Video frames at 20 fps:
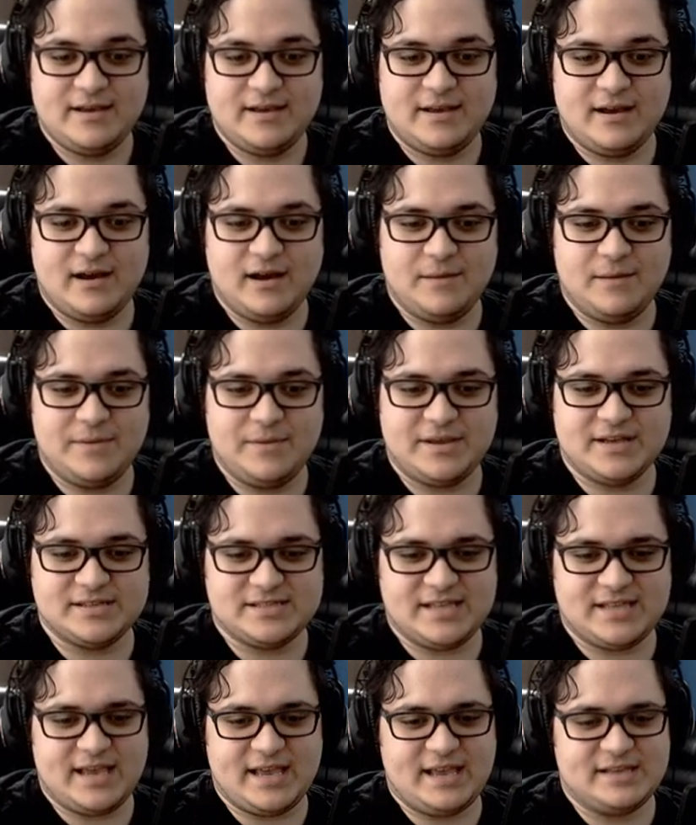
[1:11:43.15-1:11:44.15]
Uh,
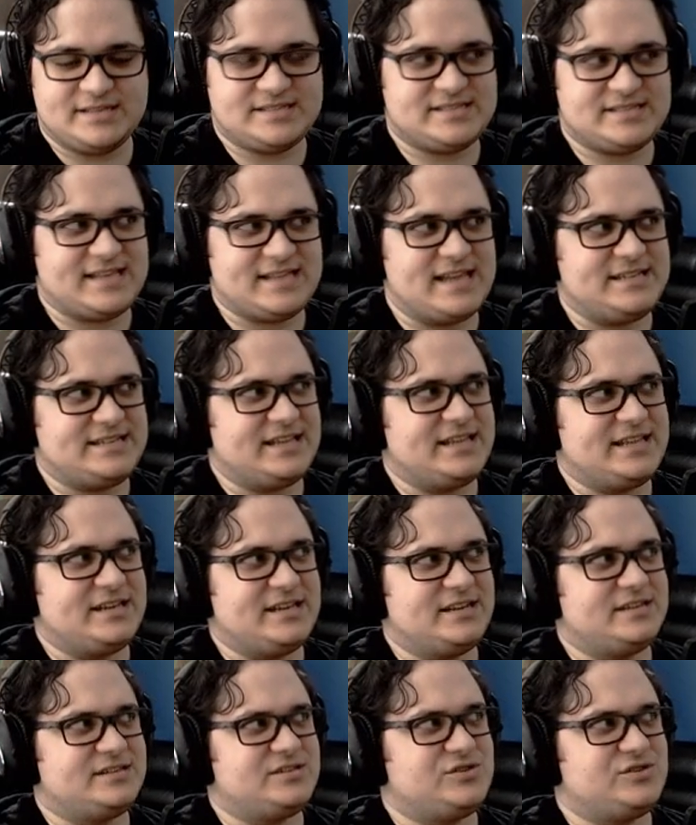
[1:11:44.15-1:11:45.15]
because okay. they sent
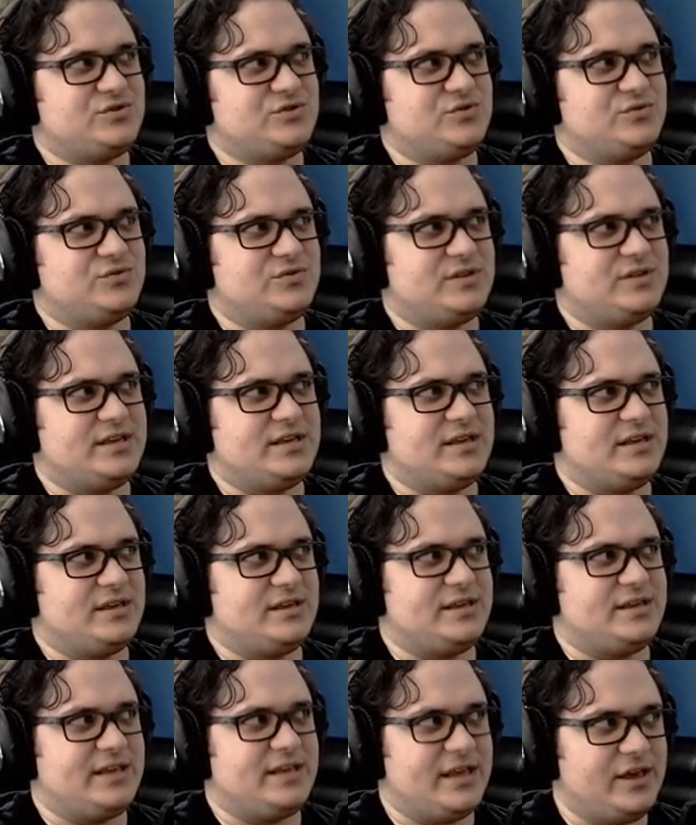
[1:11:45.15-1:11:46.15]
in to
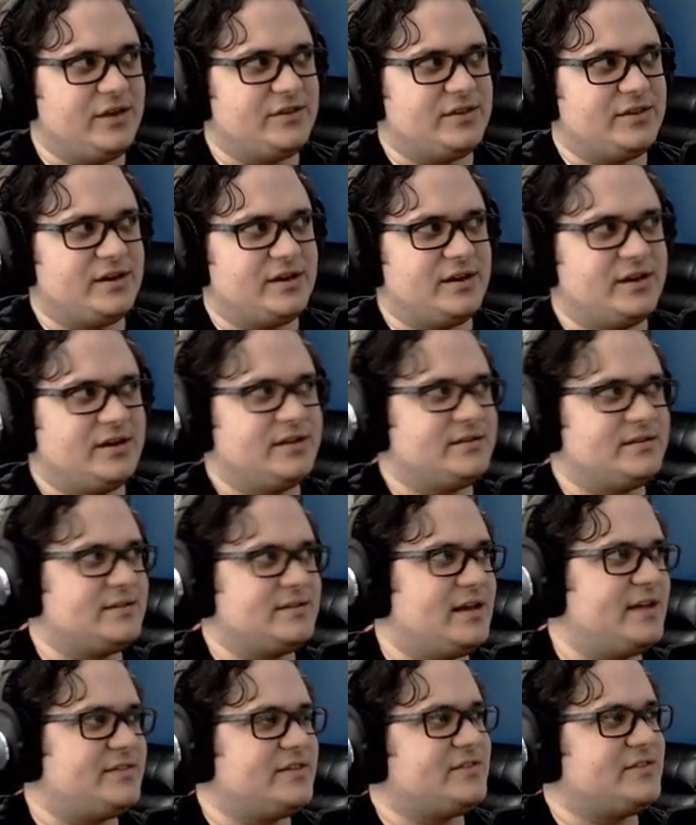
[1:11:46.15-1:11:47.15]
the the
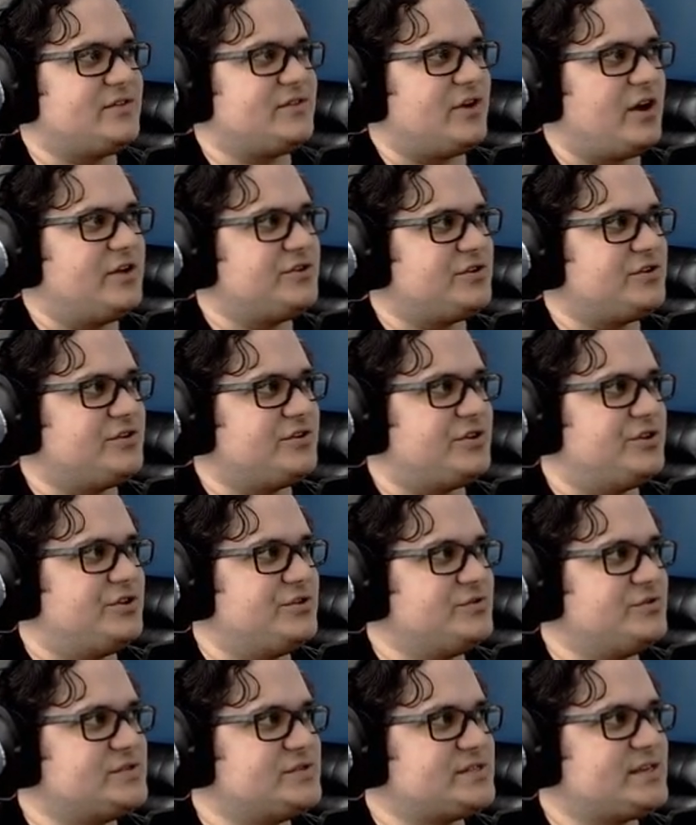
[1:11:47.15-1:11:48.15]
I think they're under the
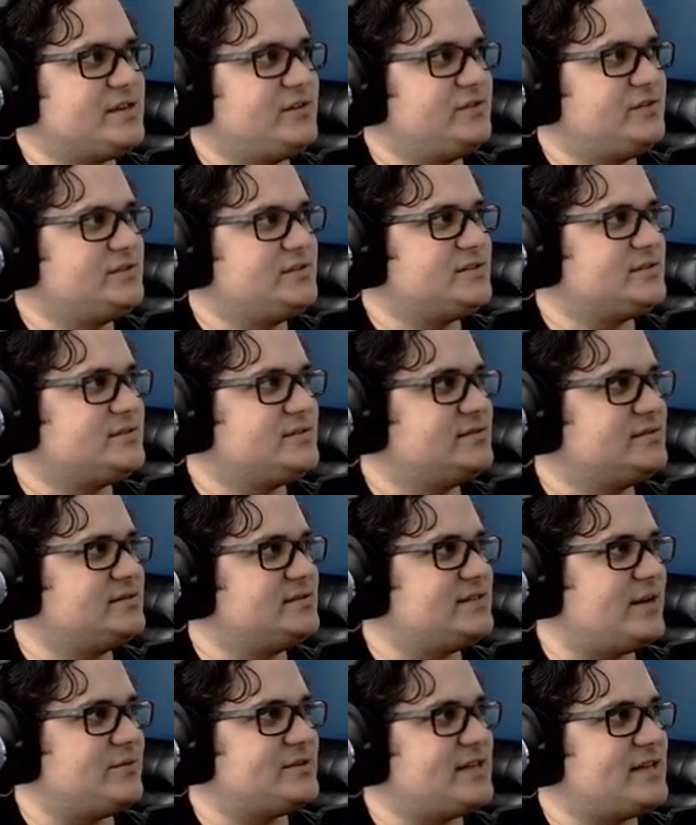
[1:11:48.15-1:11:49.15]
News Guild.
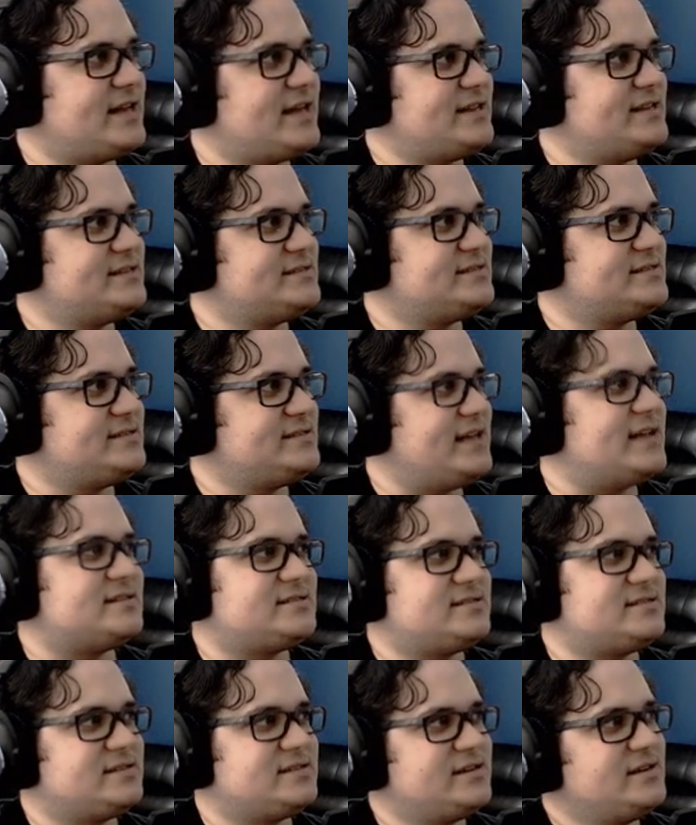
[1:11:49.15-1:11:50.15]
Is that what that is? Oh yes,
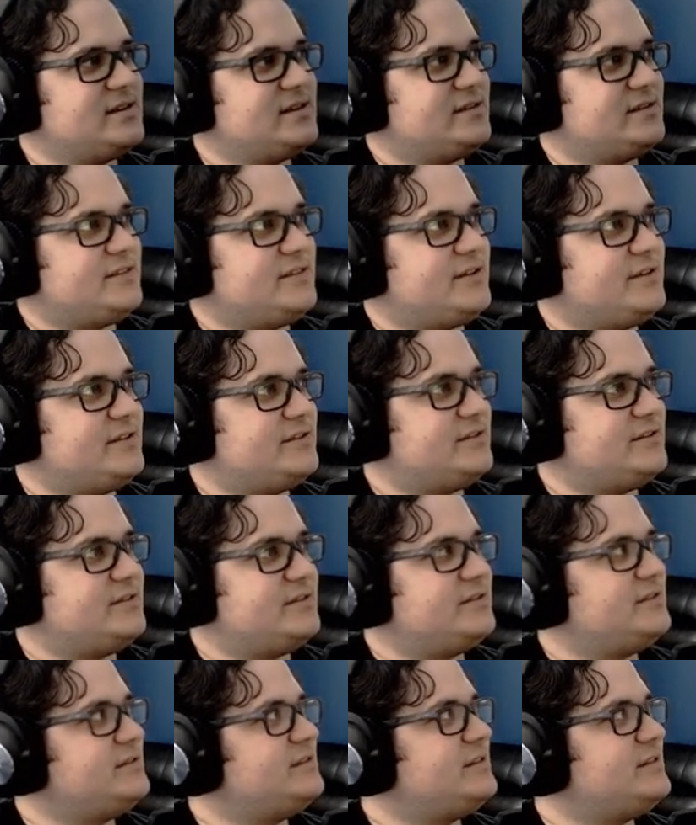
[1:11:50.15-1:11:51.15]
God, Gizmodo.
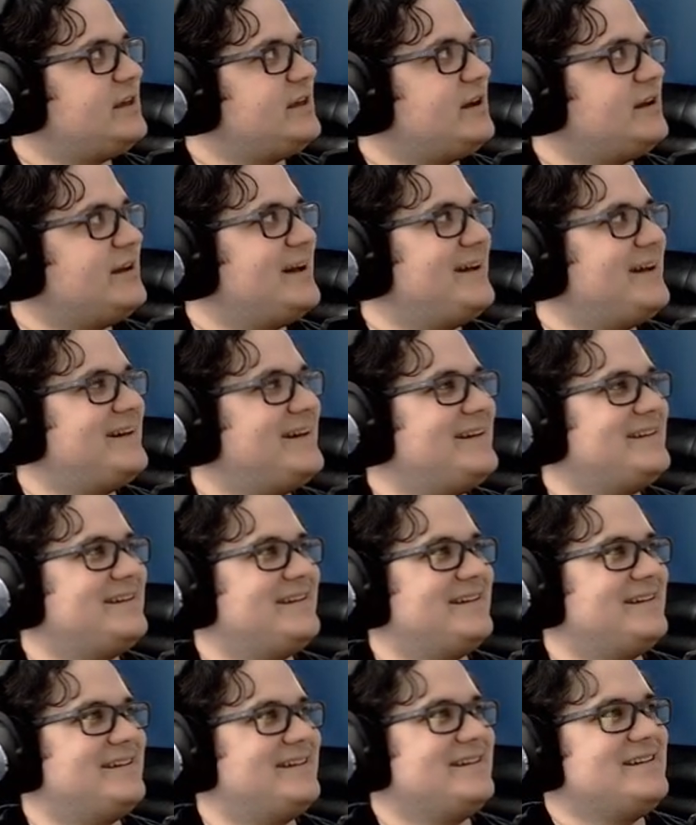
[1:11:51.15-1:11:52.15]
They're
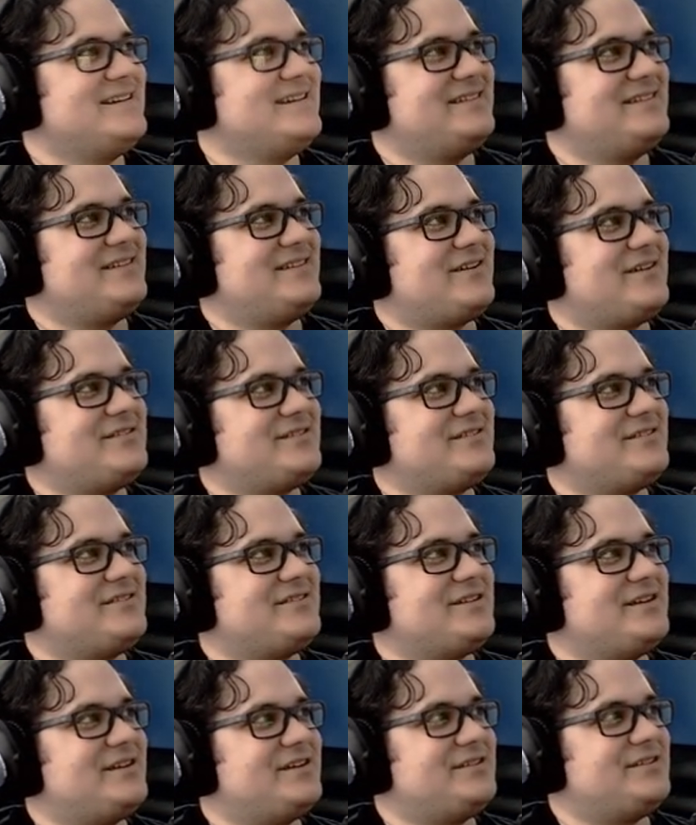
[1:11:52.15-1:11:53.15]
they're under
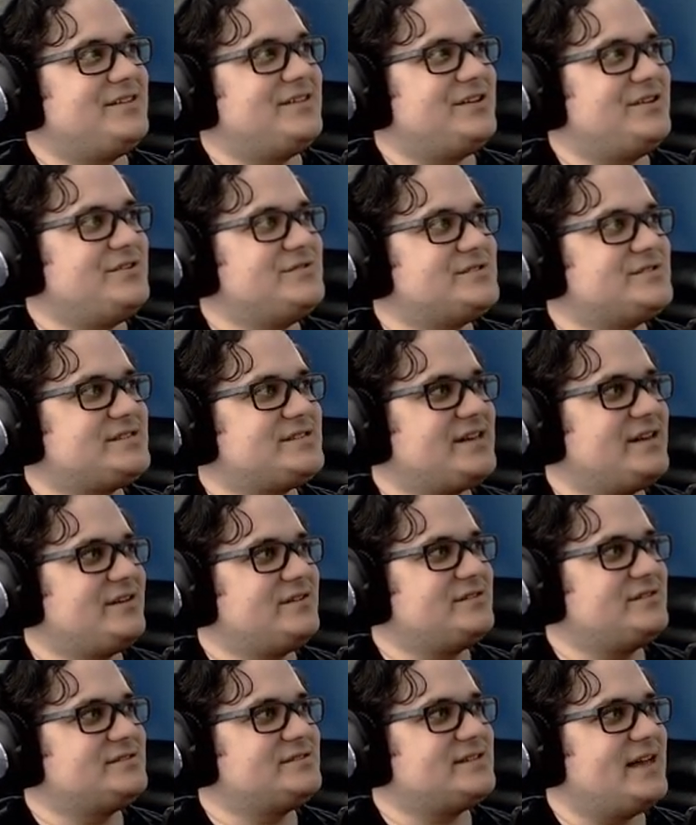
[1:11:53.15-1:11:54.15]
the the News
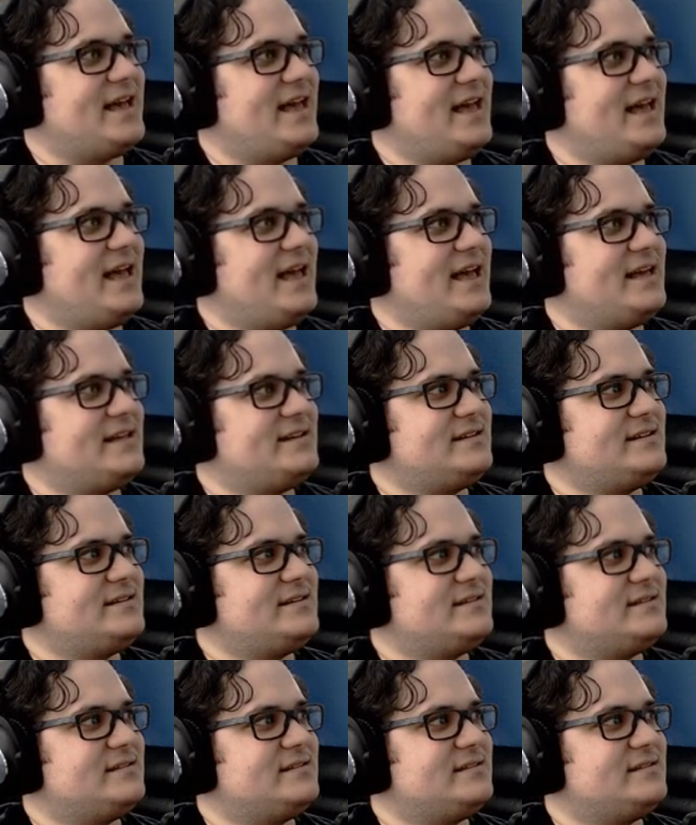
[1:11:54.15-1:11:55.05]
Guild, and